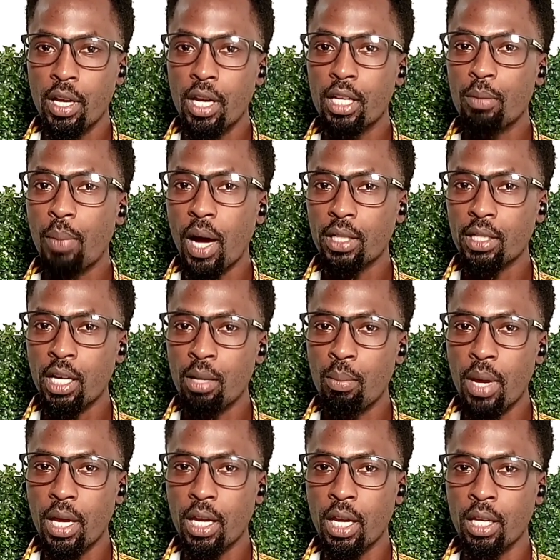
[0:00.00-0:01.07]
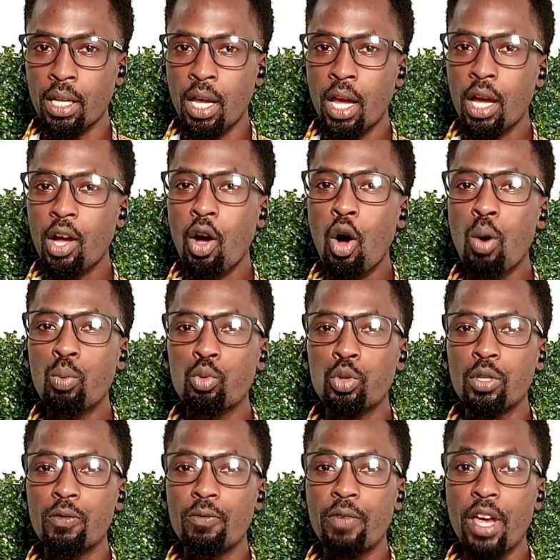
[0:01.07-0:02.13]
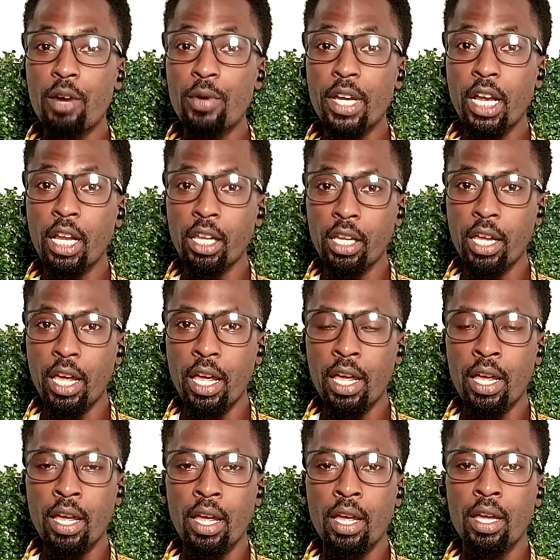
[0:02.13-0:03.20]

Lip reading: in pattern making comes with very clear